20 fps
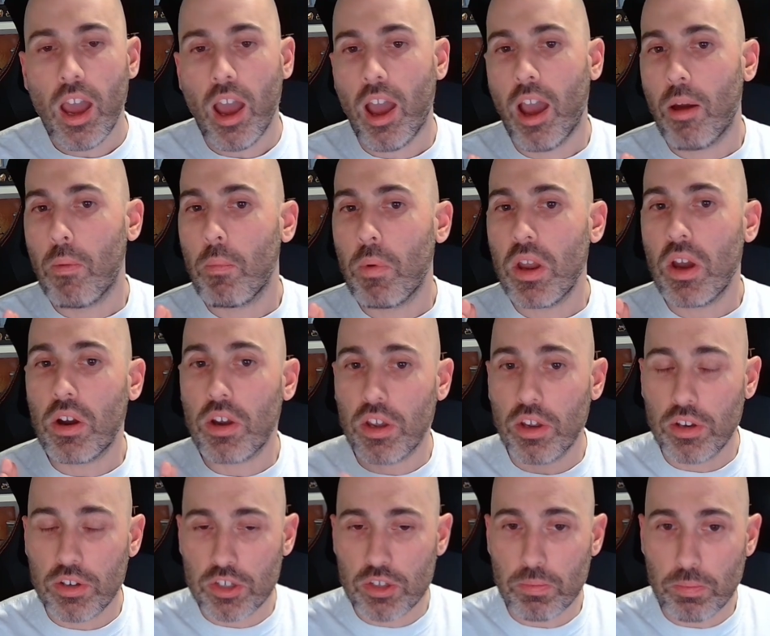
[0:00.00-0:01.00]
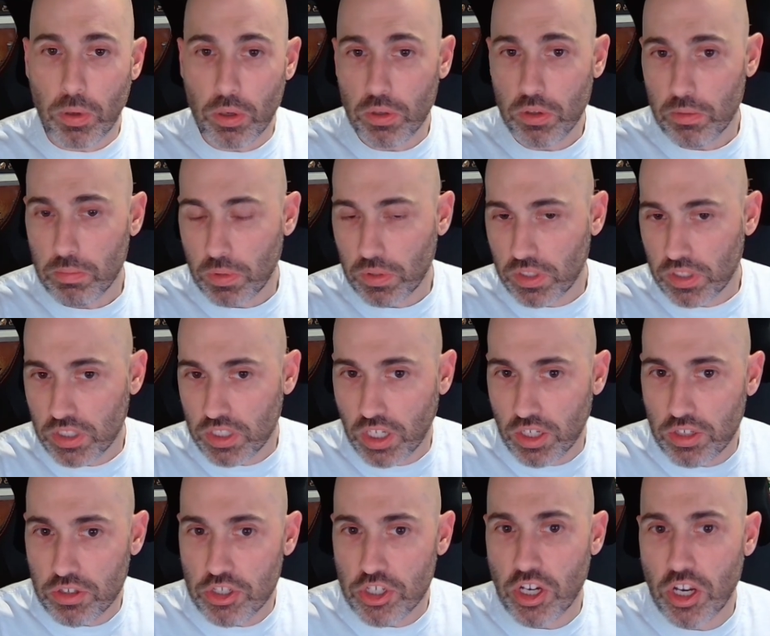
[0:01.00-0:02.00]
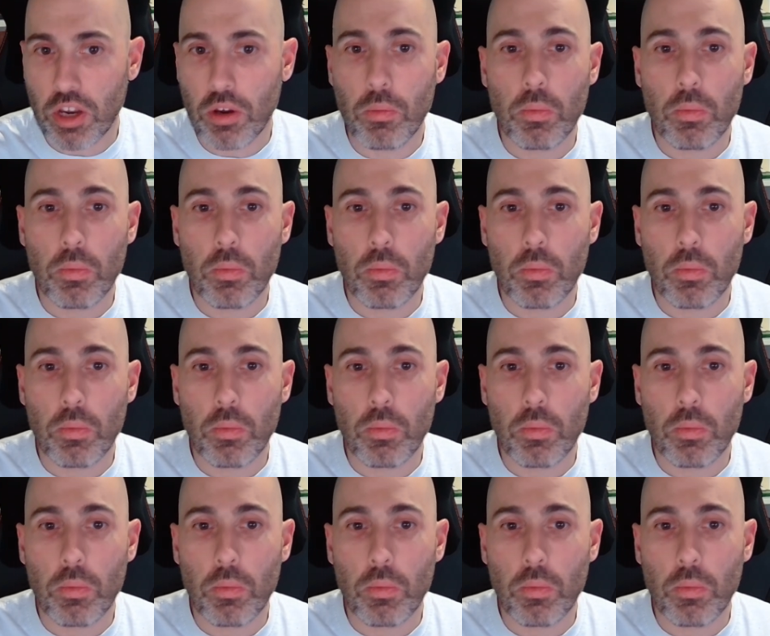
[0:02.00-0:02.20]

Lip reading: and we are going to put them on the dojo.